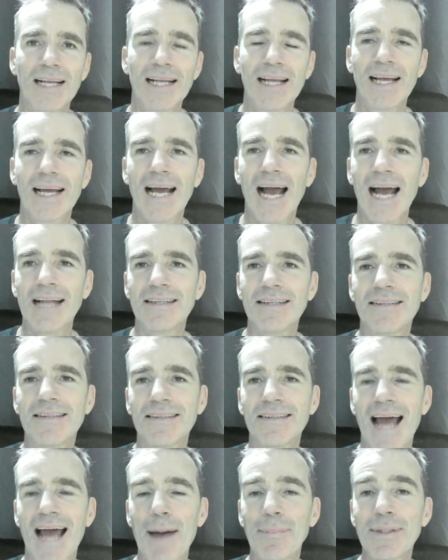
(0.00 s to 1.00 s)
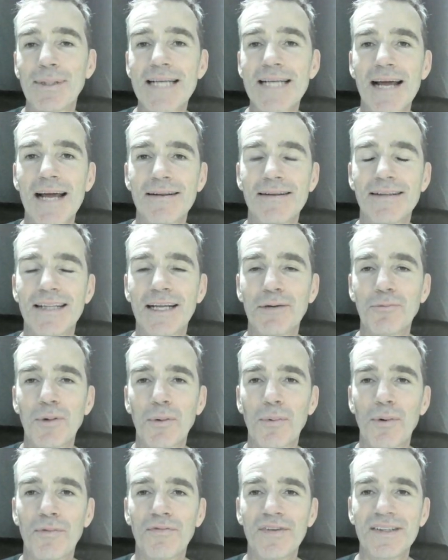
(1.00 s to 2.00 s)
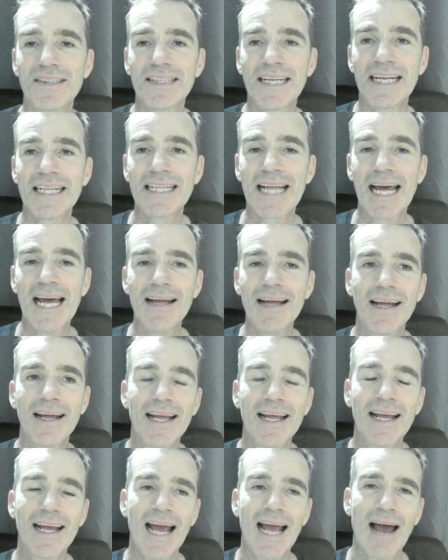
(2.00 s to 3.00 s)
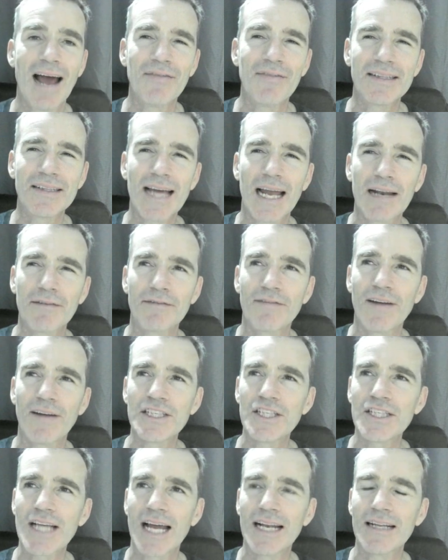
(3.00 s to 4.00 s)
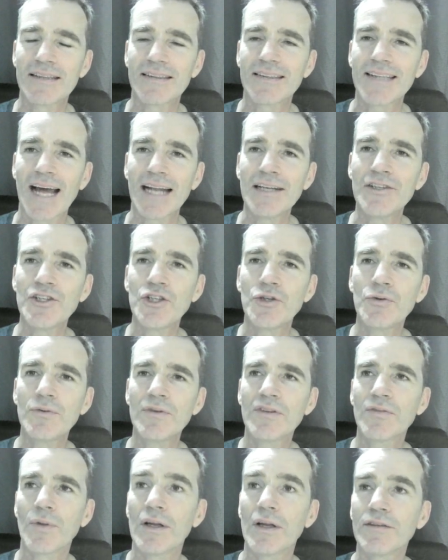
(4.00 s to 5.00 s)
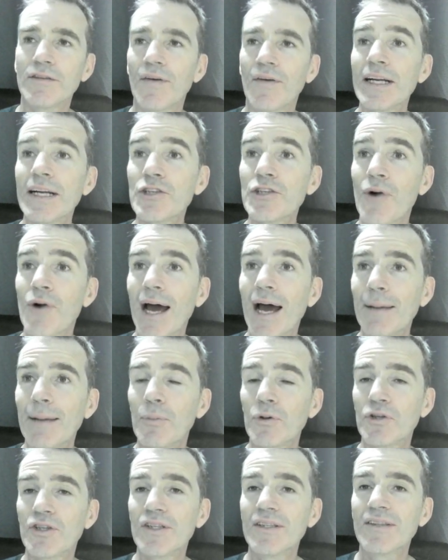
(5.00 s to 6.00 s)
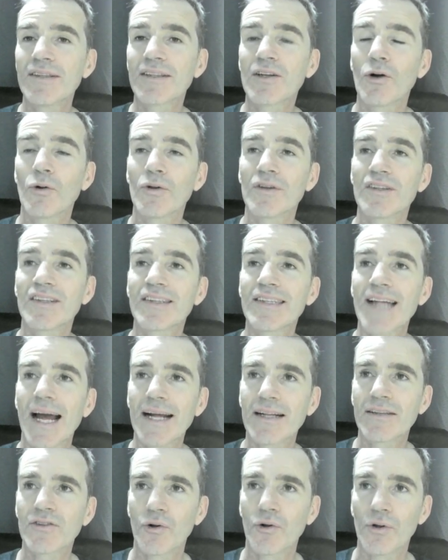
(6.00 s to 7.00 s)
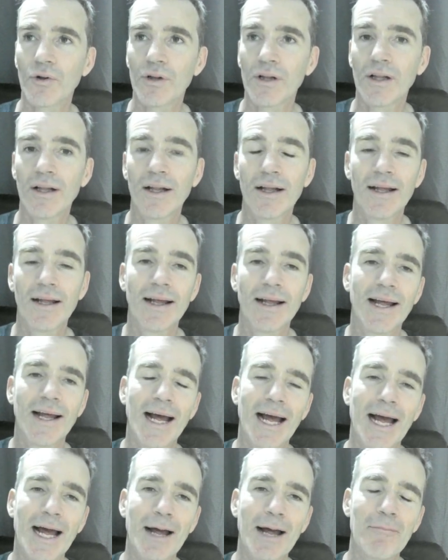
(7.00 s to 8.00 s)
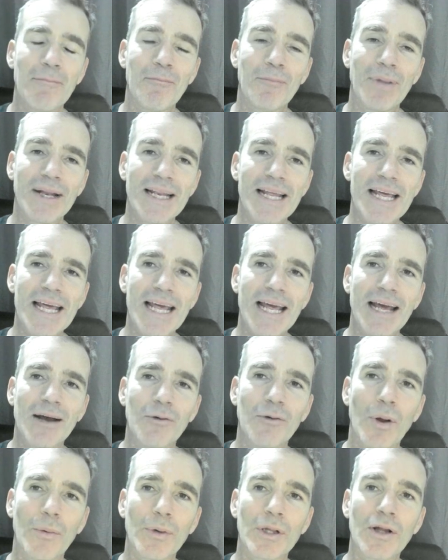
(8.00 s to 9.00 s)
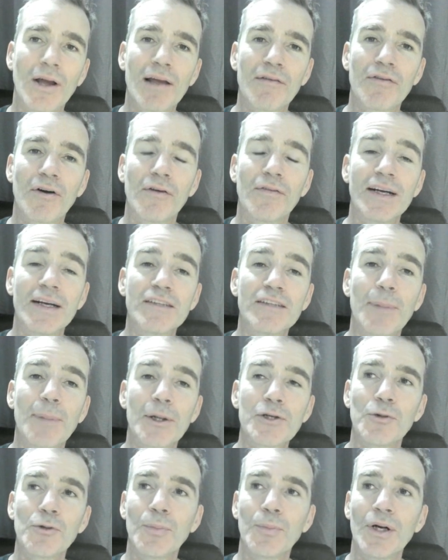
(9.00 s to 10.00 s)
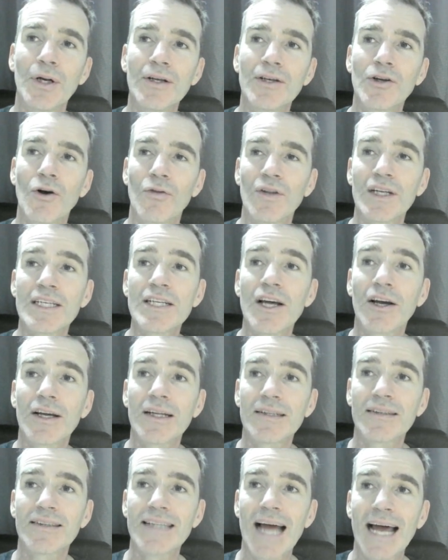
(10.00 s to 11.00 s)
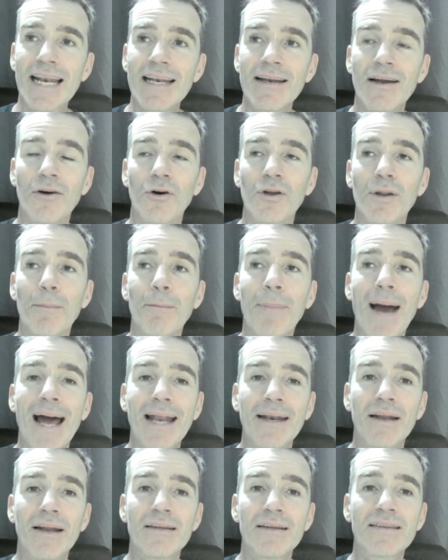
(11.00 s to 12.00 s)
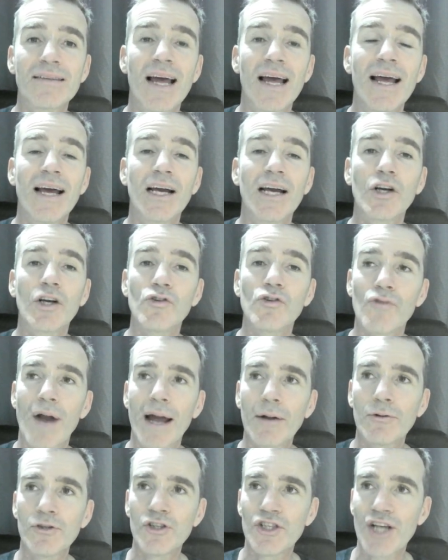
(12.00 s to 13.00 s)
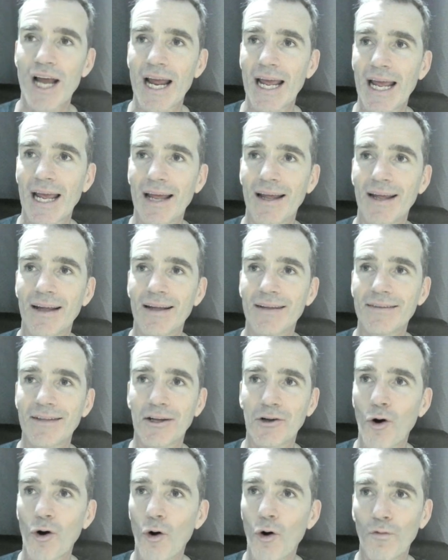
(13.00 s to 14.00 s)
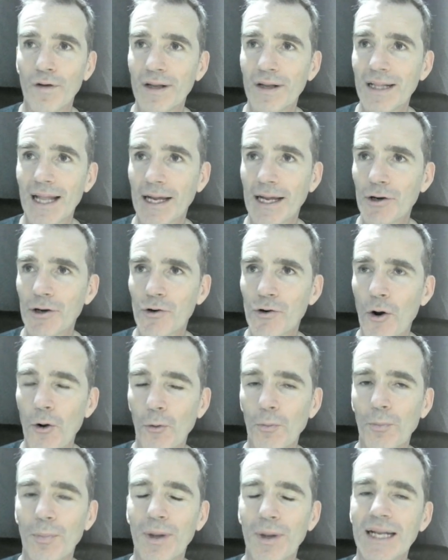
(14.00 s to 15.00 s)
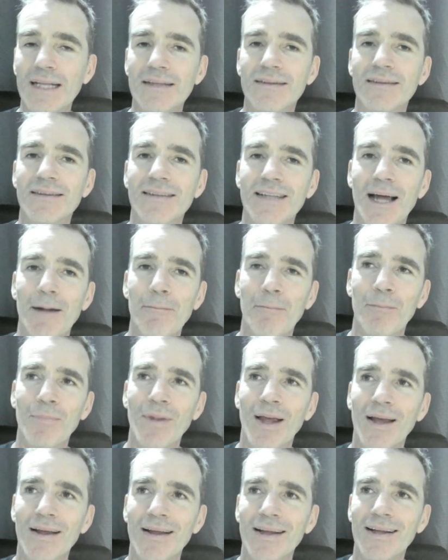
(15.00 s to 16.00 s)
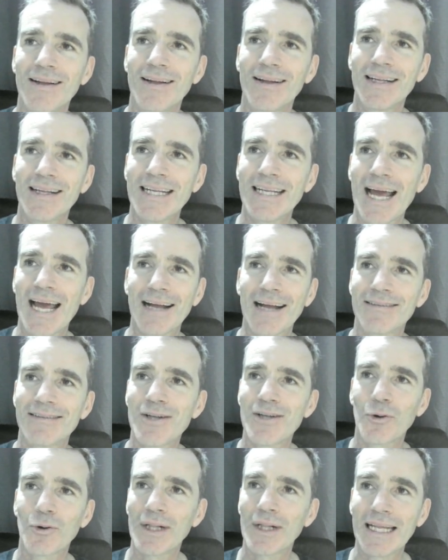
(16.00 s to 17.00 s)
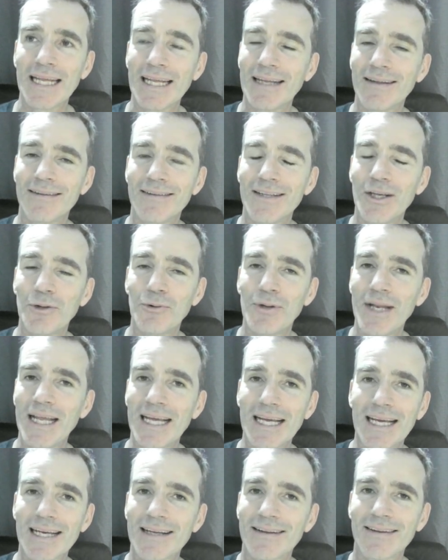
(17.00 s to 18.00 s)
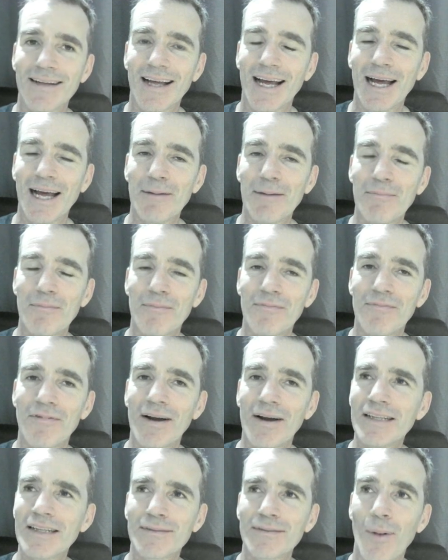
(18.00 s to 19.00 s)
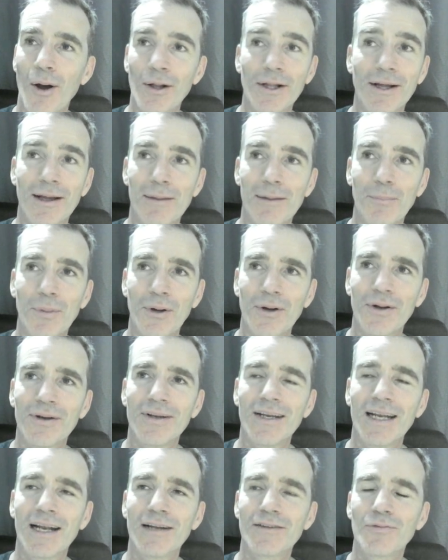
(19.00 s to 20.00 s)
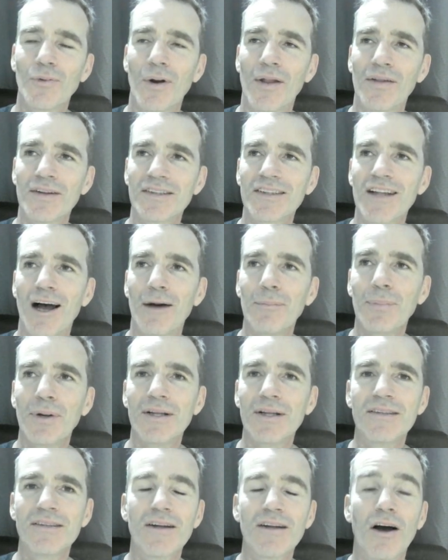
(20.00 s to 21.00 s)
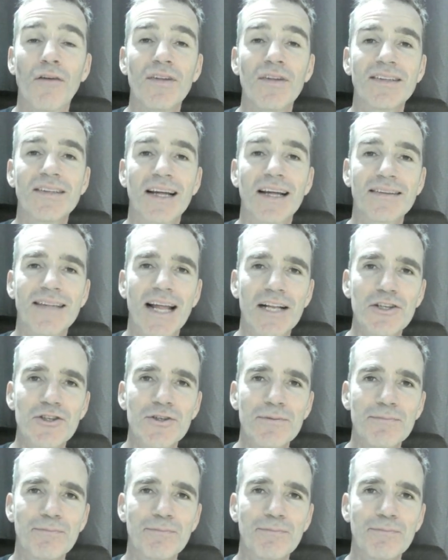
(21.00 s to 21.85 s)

And this is a habitat that we were visiting there. Had these kind of vegetated sand dunes with these very dry bushes called saksol. But here we looking for a very special bird called the Turkestan, or the panda's ground jay. It's a corvid, like a crow, but it's totally unique. Very smart looking bird. It's one of the star birds of this extension.